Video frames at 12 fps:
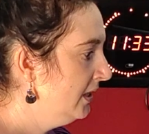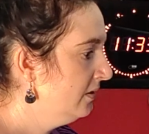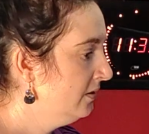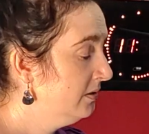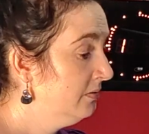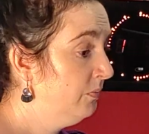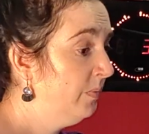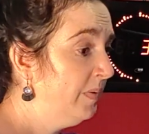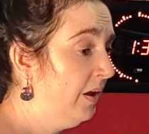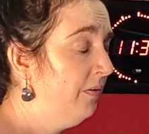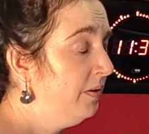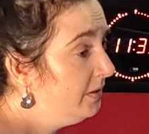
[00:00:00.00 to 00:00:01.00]
in
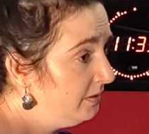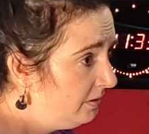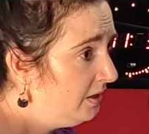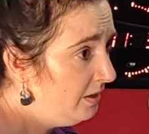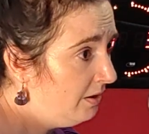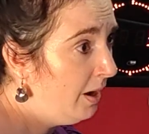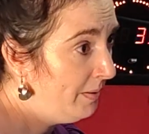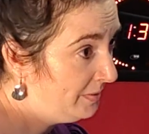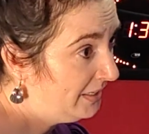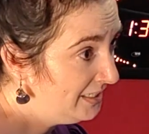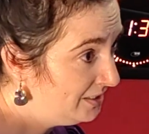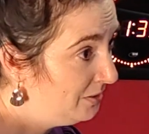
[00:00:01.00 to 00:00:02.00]
I
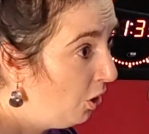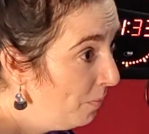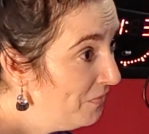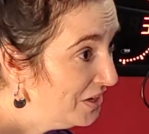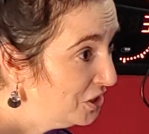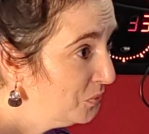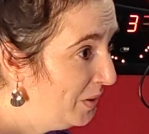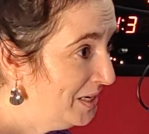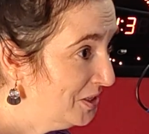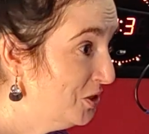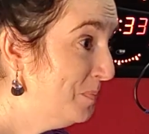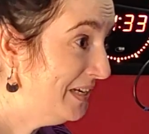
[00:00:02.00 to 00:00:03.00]
guess the obvious
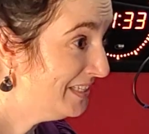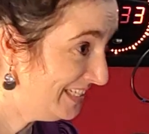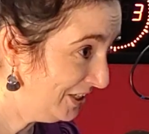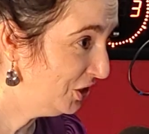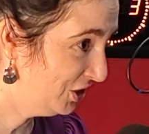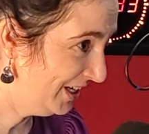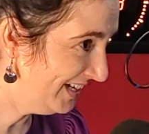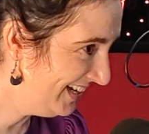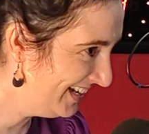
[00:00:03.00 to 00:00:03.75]
one is to be a teacher.